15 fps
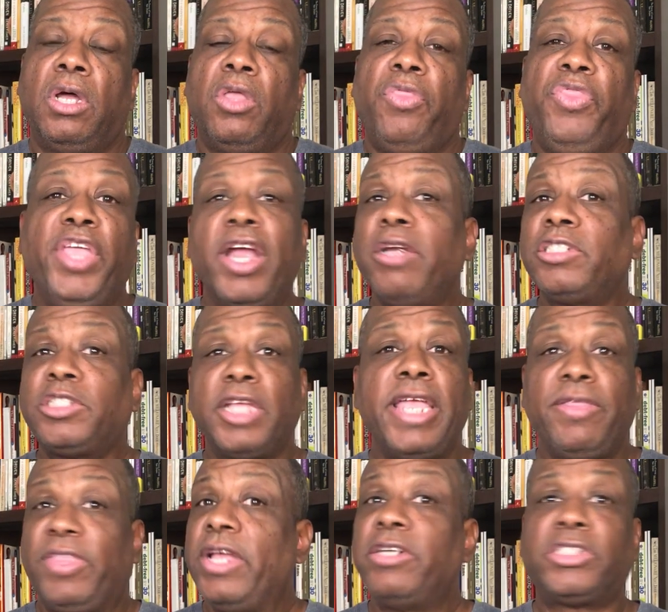there's
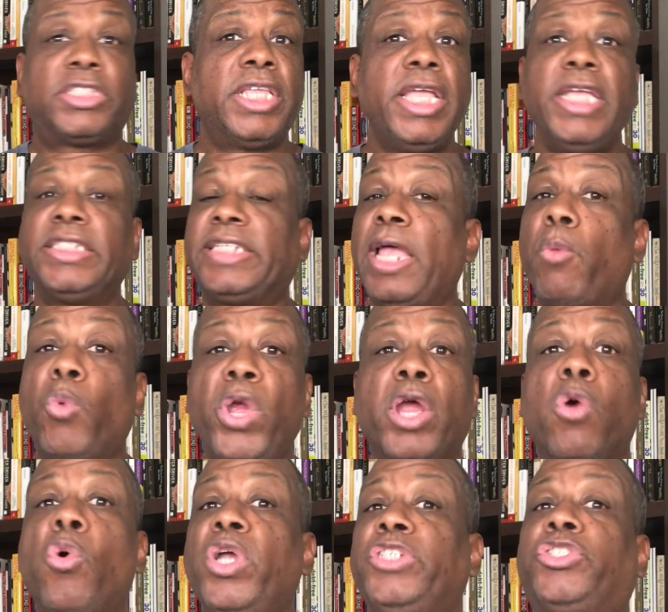there's things that we're
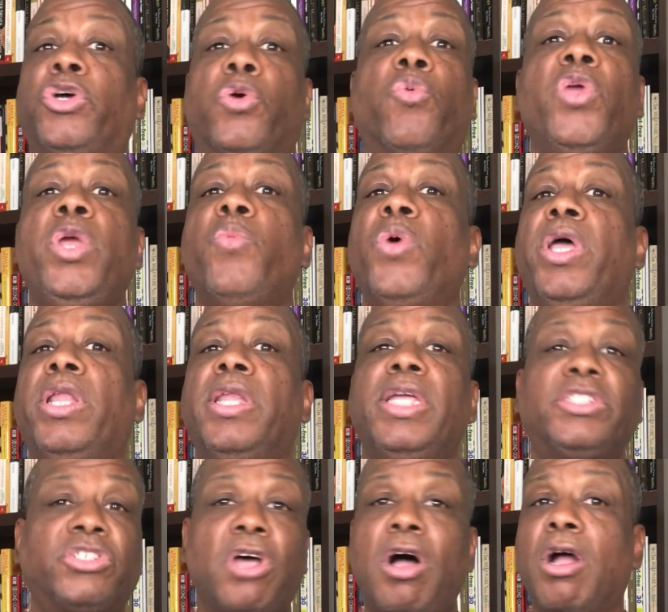going to agree with.
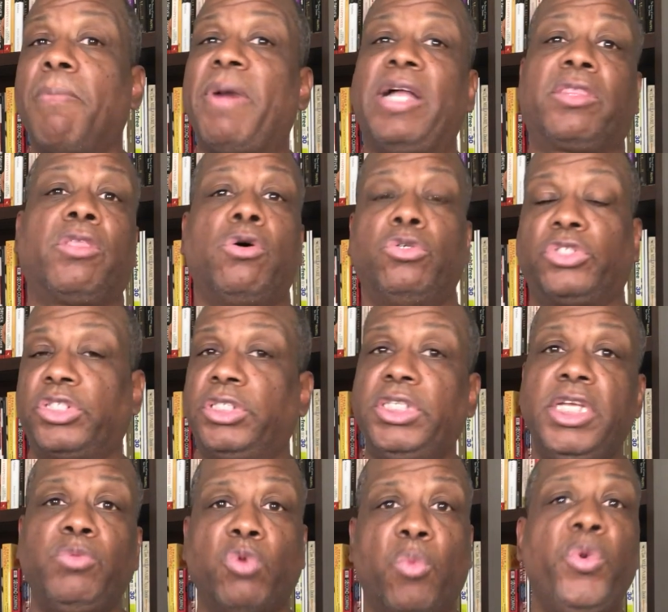Let's talk about those. The
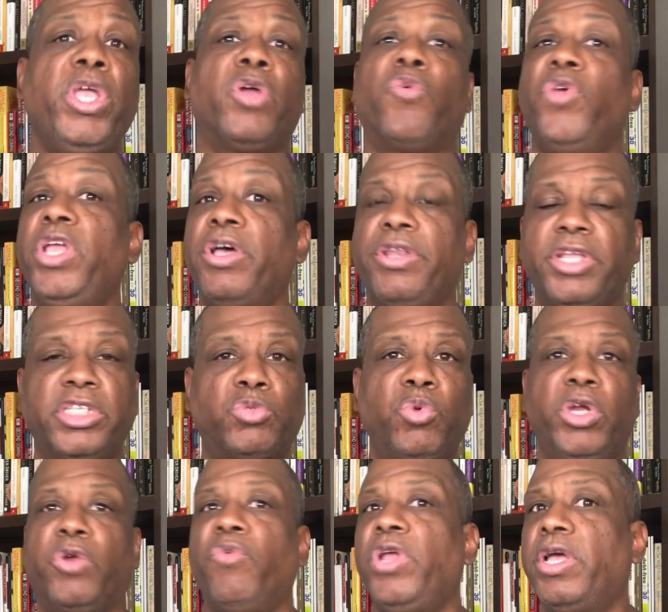thing well, we agree on this, we
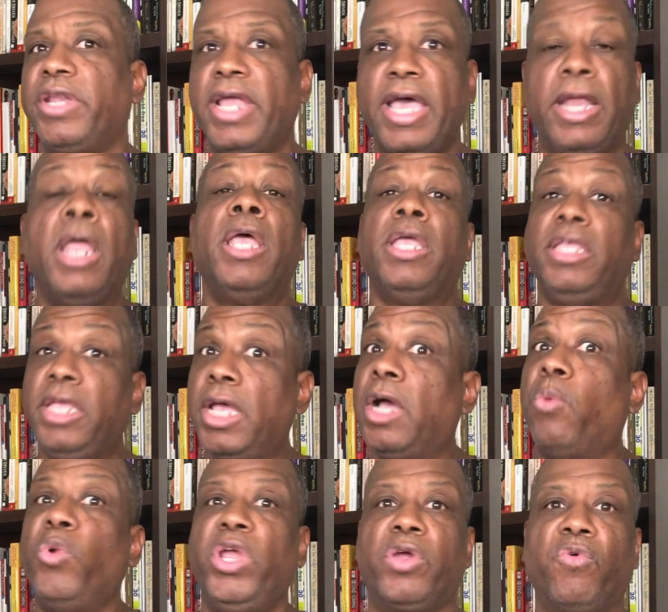agree on that. Yeah,
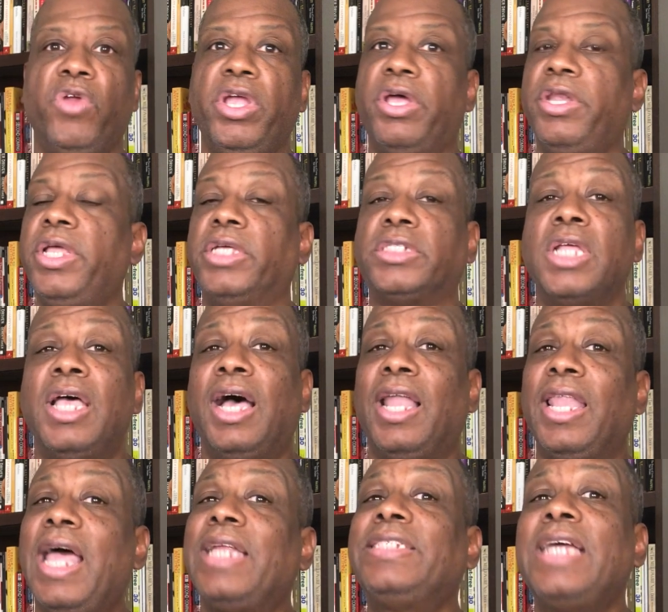we agree on this. A
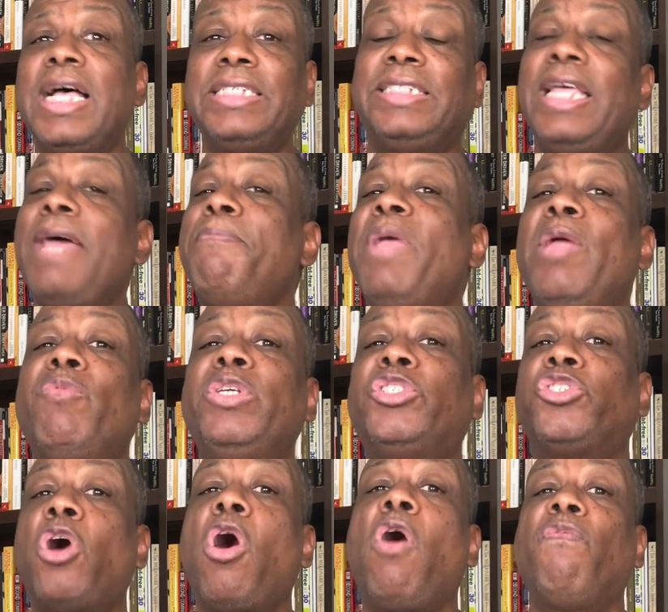lot of times that may
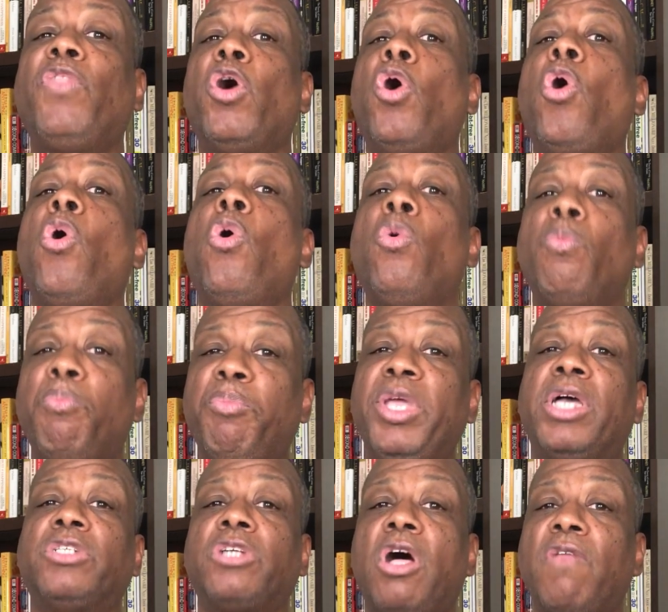resolve the whole
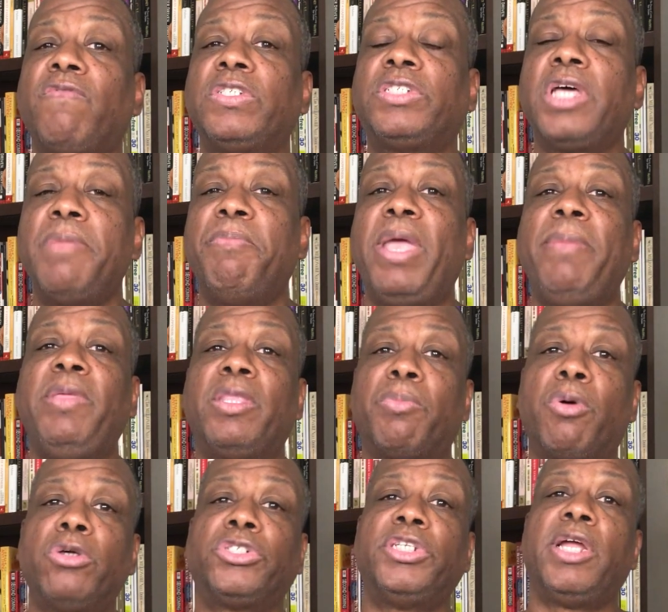because all of a sudden maybe the
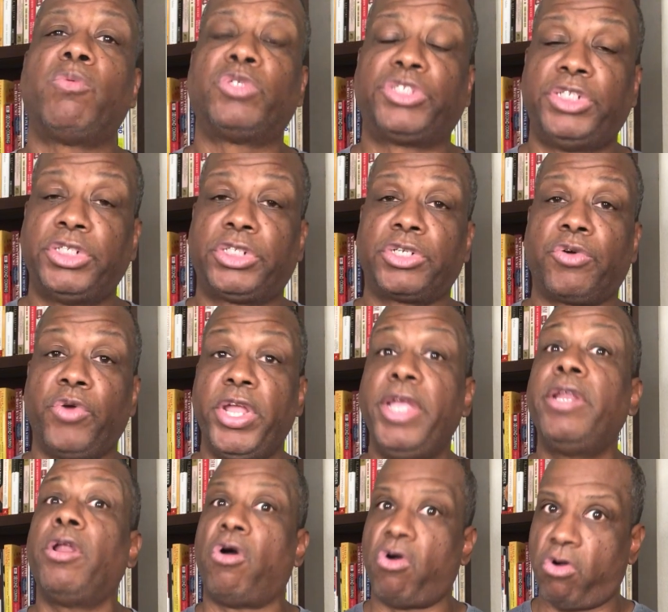person that was
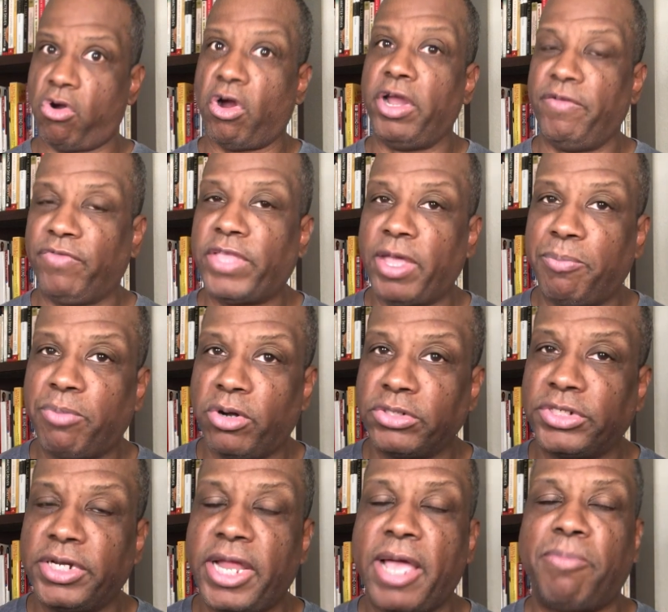disagreeing, or if that
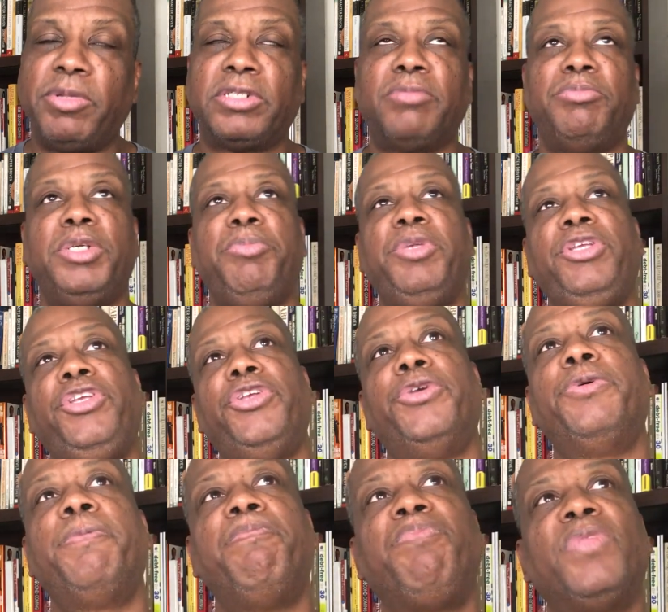person happened to be you,